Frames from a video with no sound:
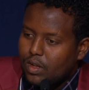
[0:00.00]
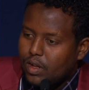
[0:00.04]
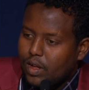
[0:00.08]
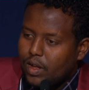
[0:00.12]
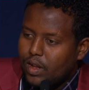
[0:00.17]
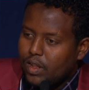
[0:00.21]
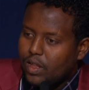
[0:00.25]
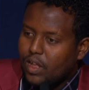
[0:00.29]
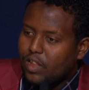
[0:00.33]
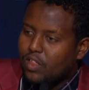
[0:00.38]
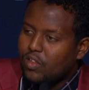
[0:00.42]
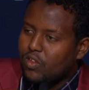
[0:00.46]

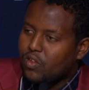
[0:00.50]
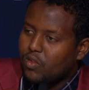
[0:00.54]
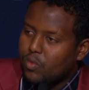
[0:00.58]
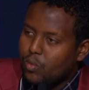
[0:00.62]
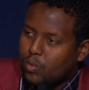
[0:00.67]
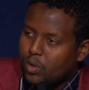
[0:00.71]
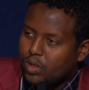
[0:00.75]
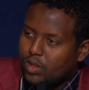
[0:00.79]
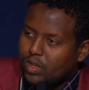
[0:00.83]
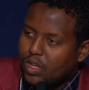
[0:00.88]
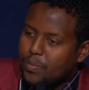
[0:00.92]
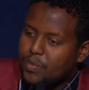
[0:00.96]
And that's
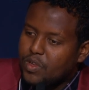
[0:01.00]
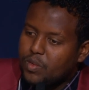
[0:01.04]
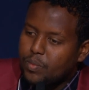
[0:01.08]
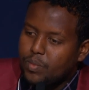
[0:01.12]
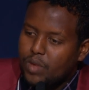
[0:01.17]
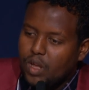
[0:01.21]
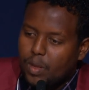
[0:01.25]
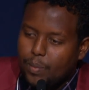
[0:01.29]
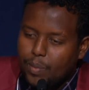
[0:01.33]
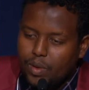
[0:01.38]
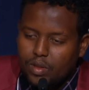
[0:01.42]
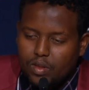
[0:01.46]
what keeps
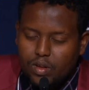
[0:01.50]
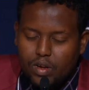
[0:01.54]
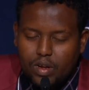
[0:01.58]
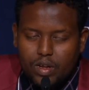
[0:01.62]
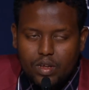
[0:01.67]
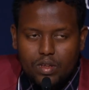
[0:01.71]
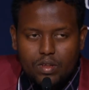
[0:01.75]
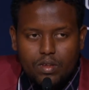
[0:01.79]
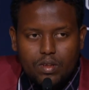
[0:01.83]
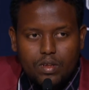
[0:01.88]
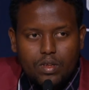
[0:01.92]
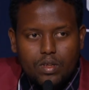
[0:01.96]
me up at
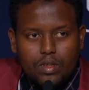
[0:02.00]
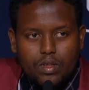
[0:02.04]
night.